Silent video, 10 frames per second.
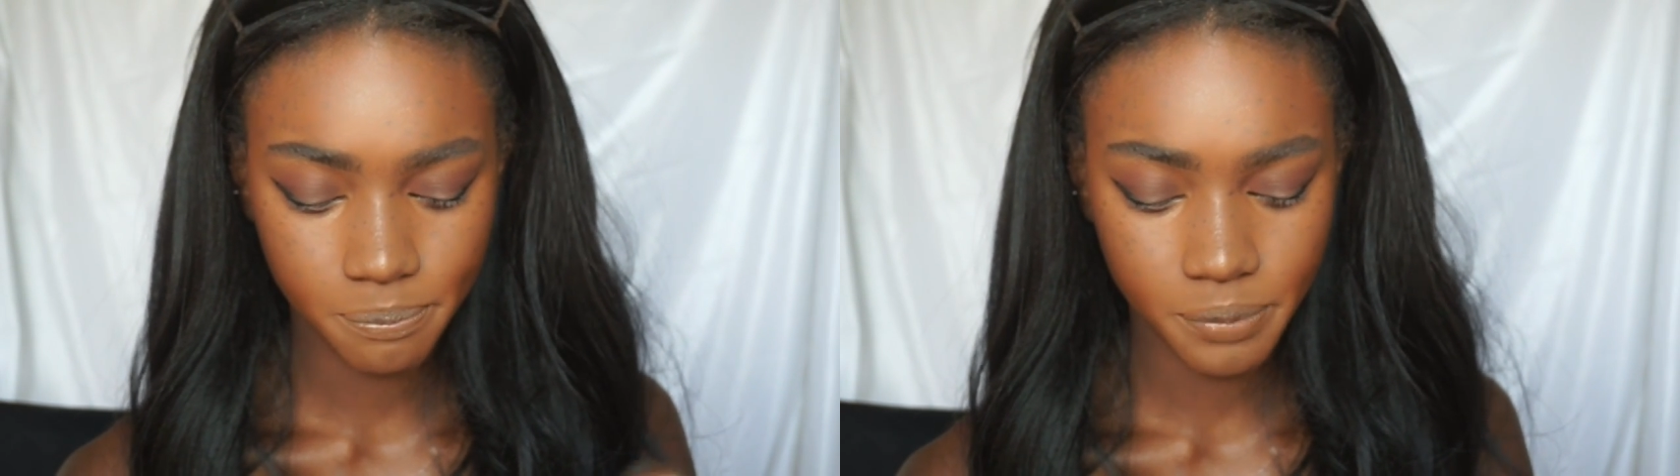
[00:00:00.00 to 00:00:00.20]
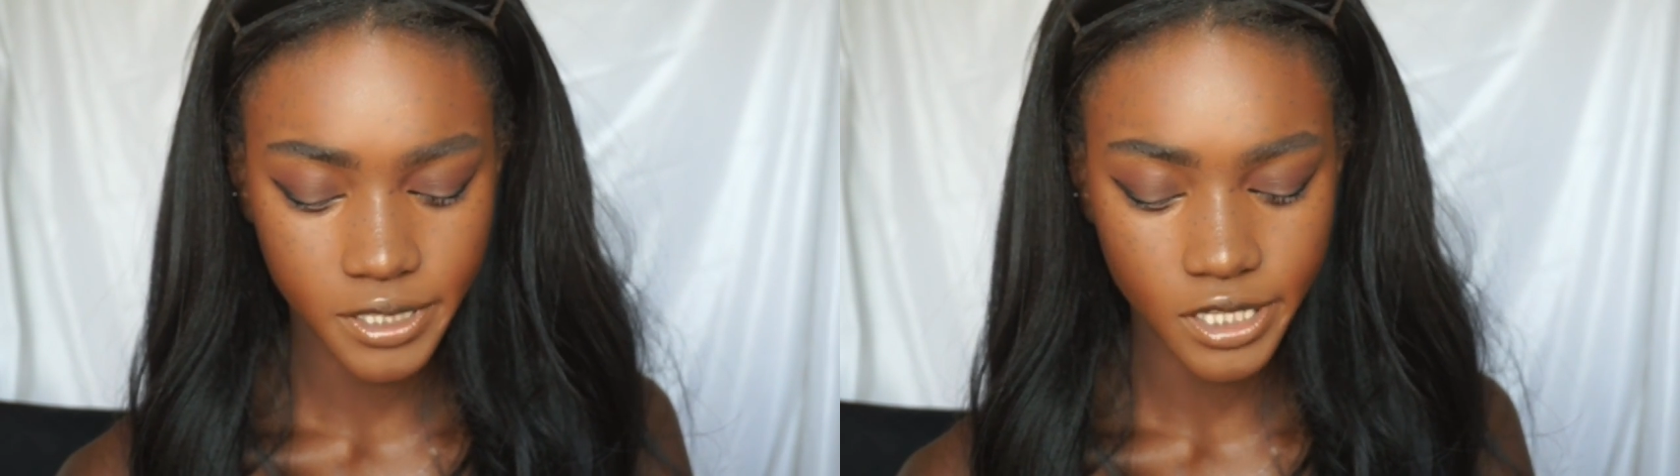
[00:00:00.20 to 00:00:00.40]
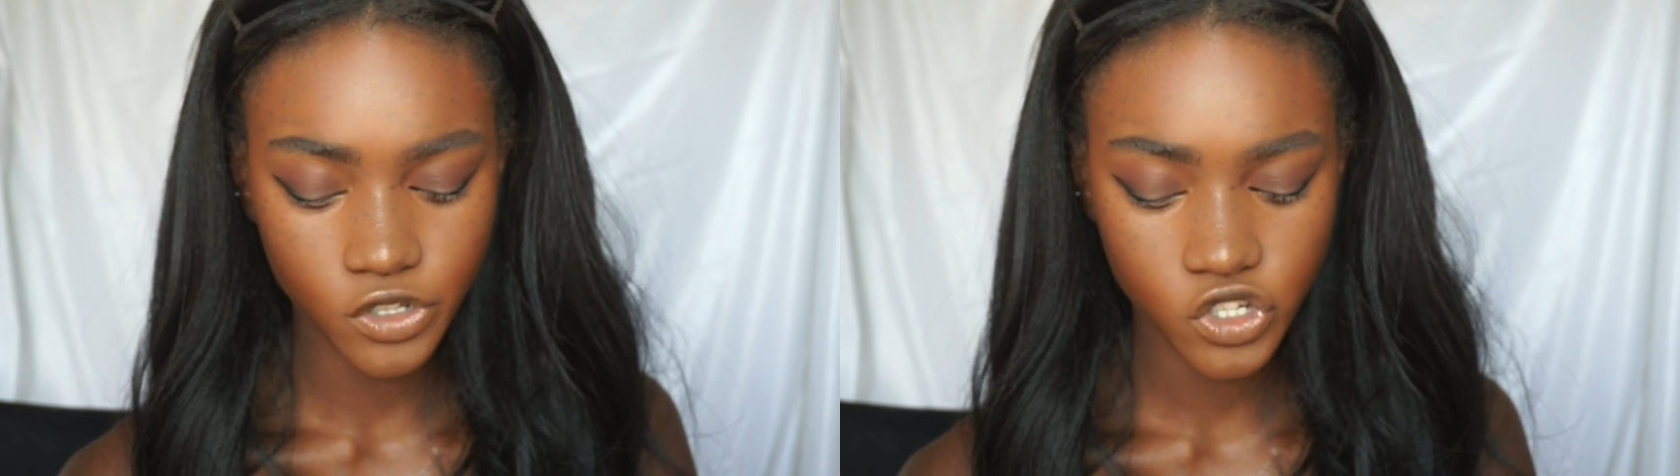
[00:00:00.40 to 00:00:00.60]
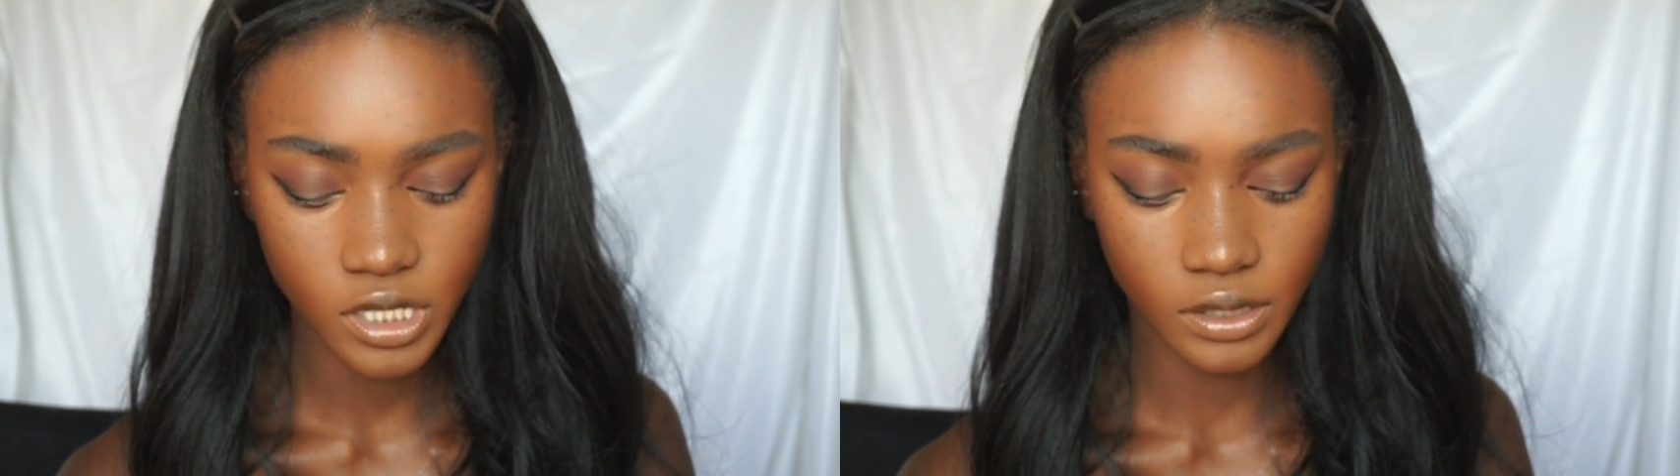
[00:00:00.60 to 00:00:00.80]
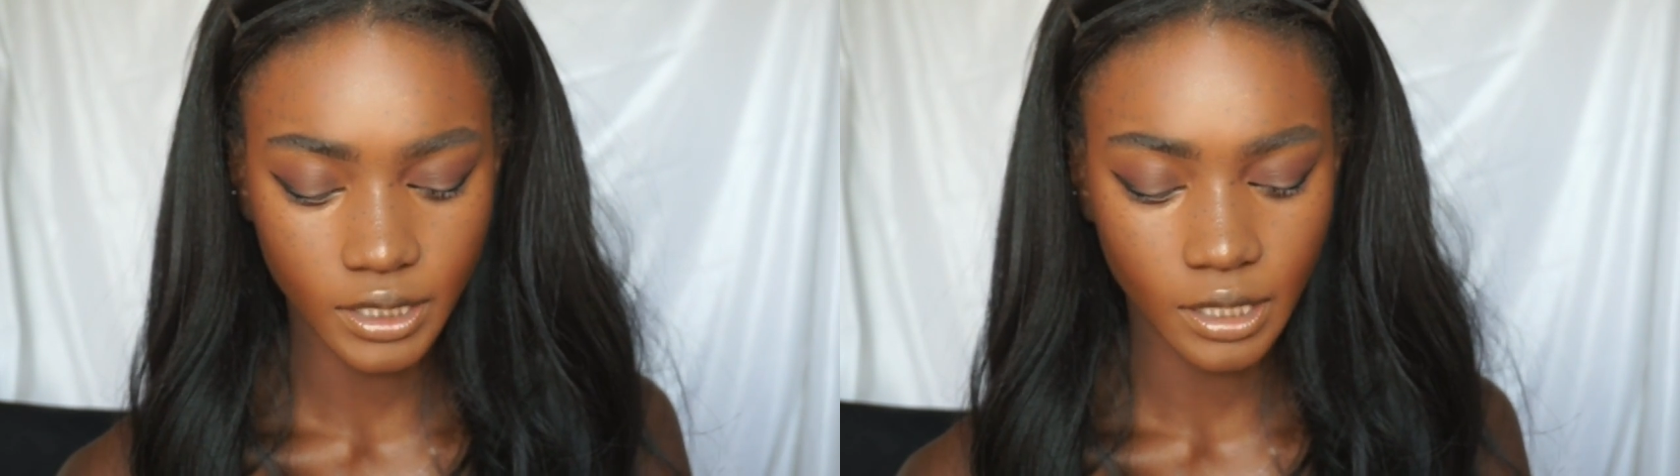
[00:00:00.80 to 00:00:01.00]
peach
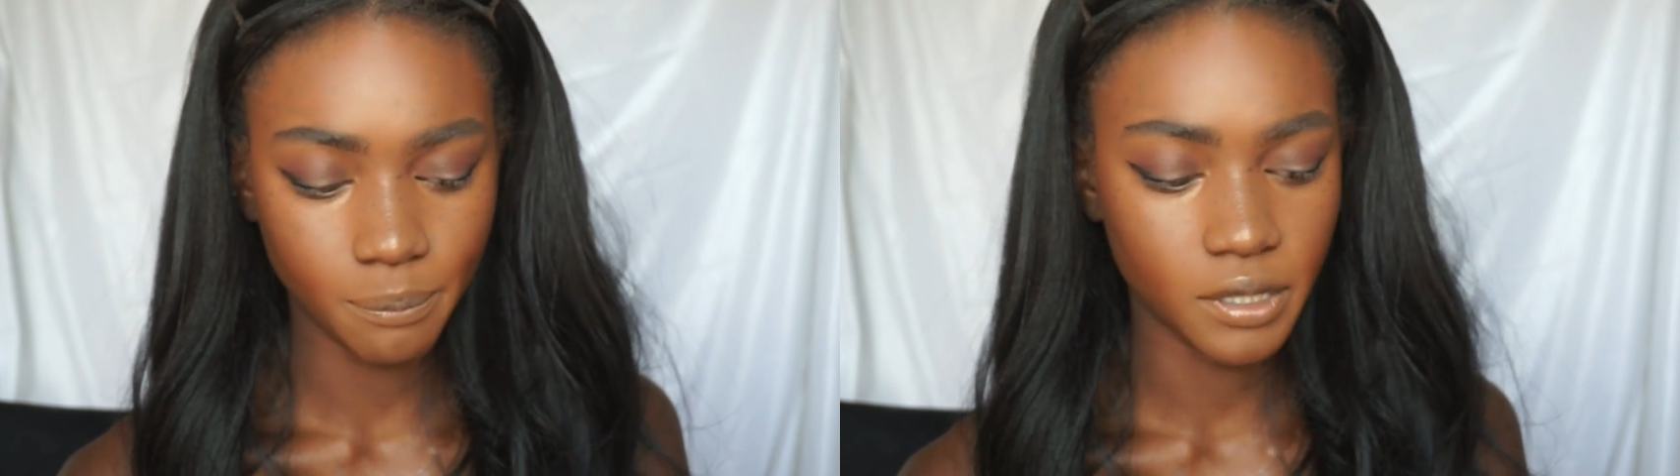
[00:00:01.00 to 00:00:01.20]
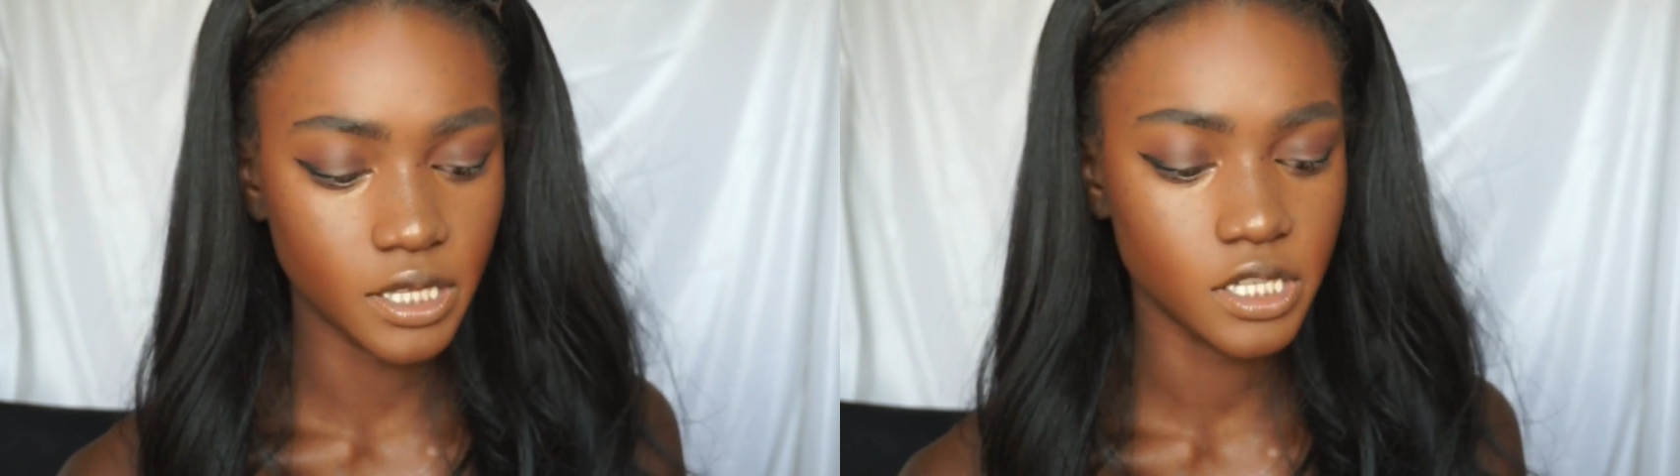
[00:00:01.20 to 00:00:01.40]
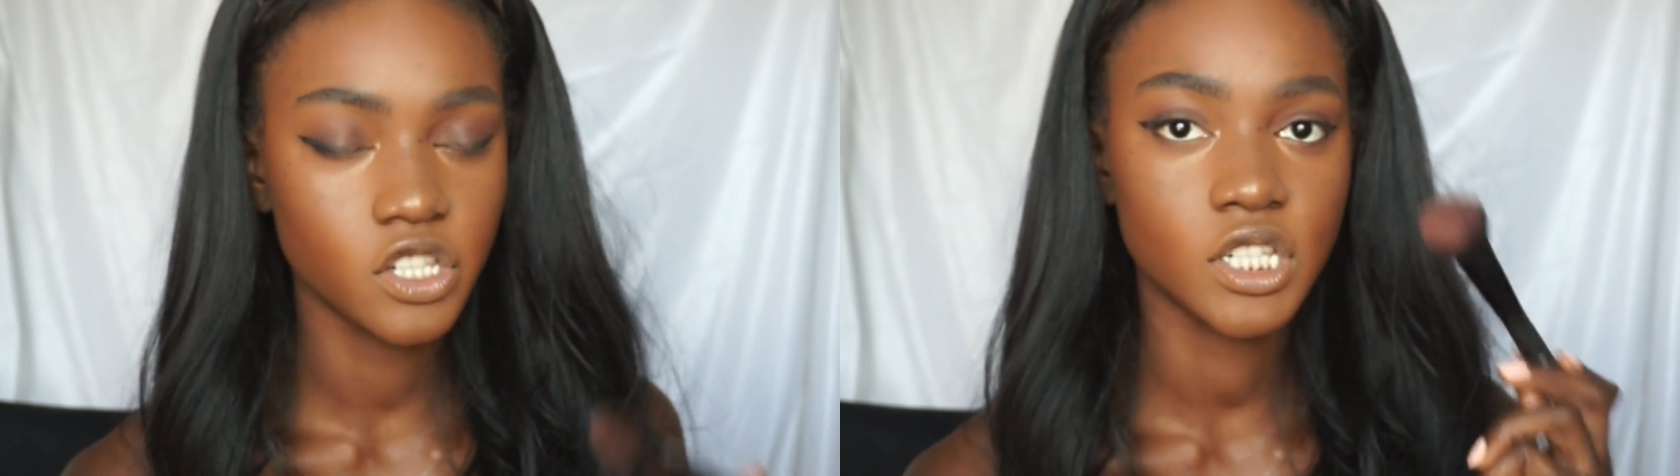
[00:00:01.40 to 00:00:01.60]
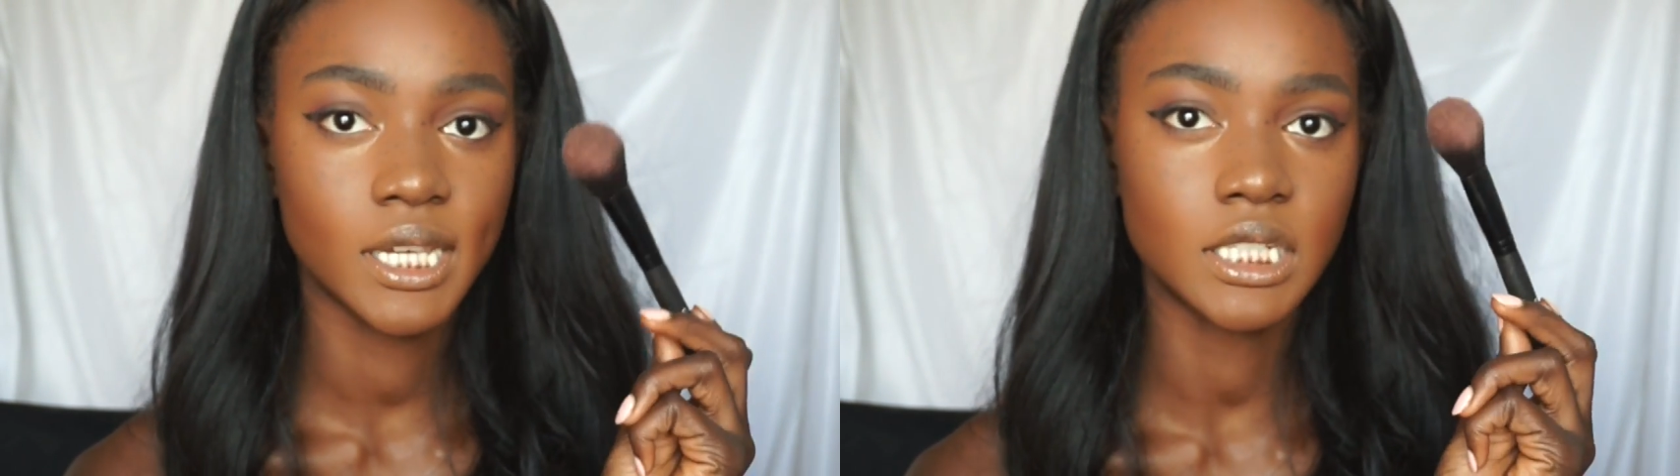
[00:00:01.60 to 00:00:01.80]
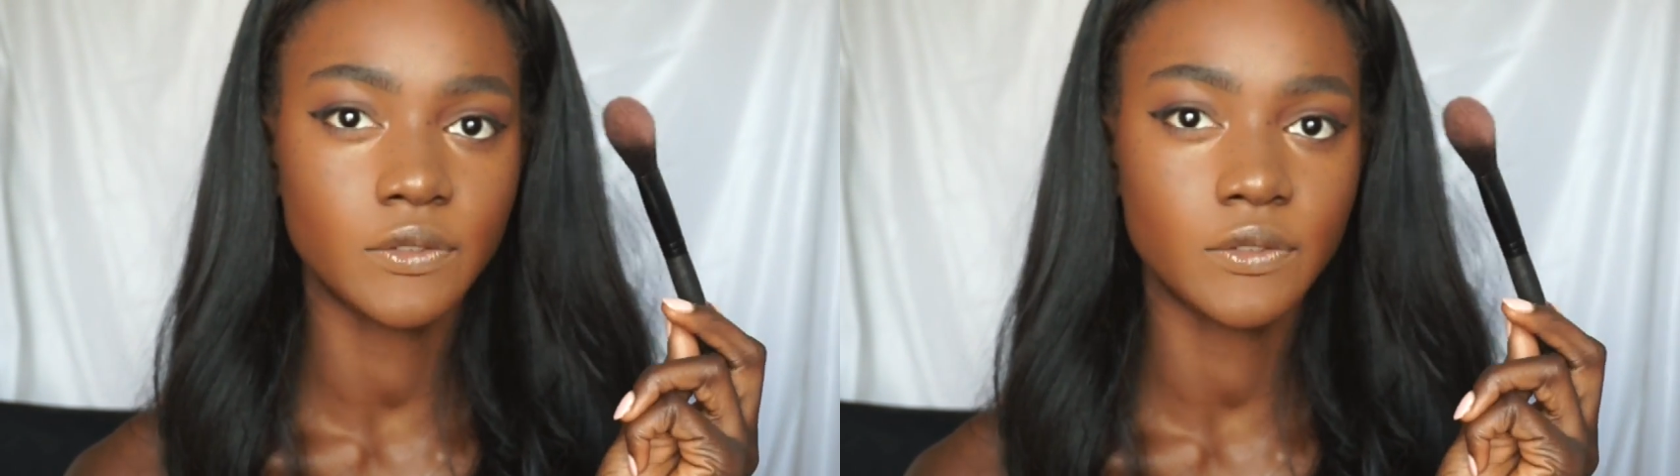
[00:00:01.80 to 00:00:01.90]
and like pinky shades,